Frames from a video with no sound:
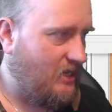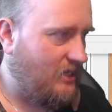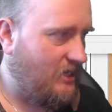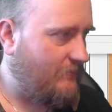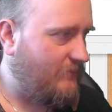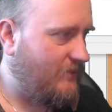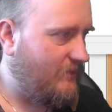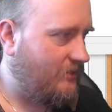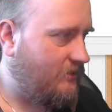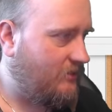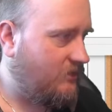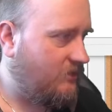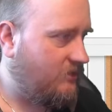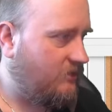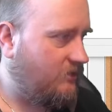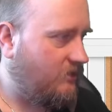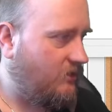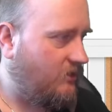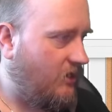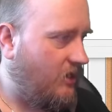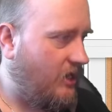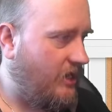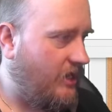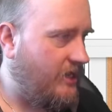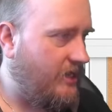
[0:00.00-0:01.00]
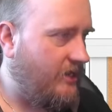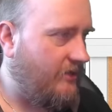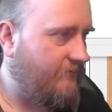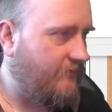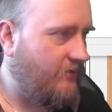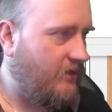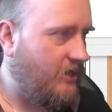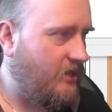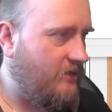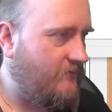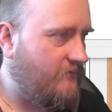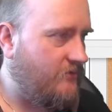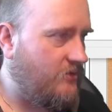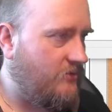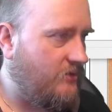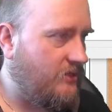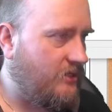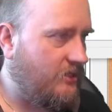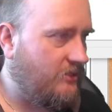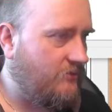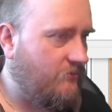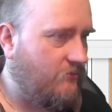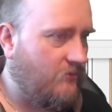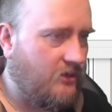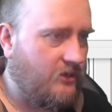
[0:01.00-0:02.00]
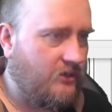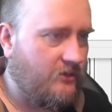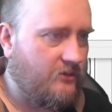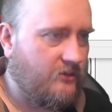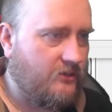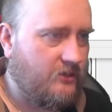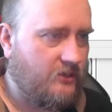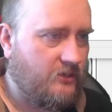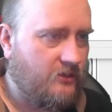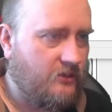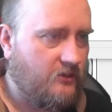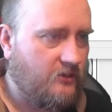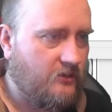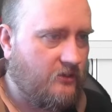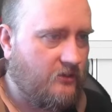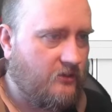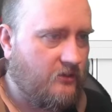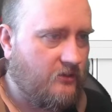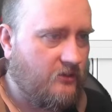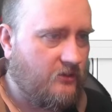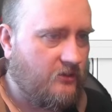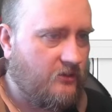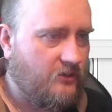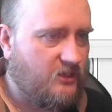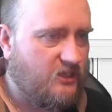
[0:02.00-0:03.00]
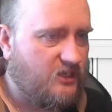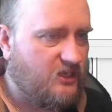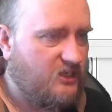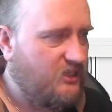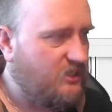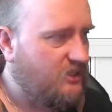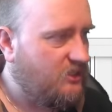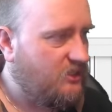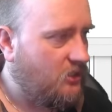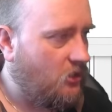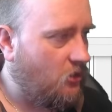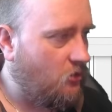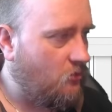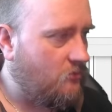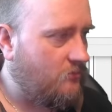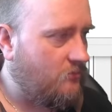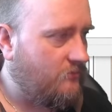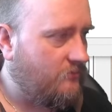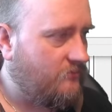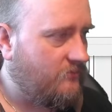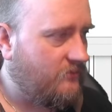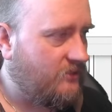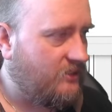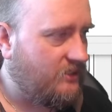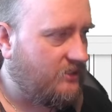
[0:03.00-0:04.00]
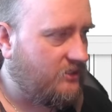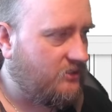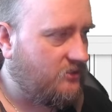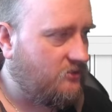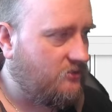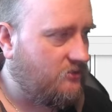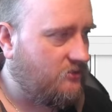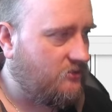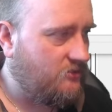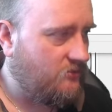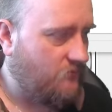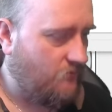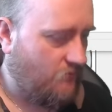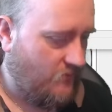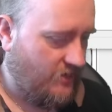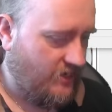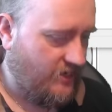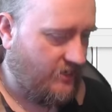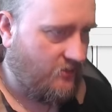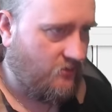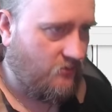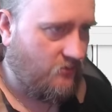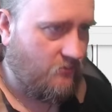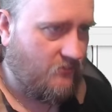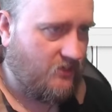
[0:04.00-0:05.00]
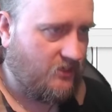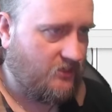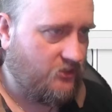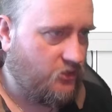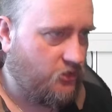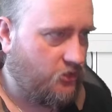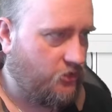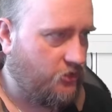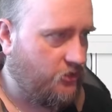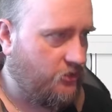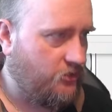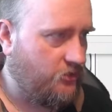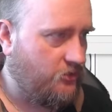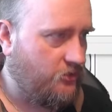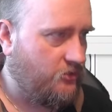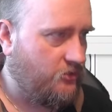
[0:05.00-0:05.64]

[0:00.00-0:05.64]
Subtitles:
me try a 5 unit one. Oh, that's way too much.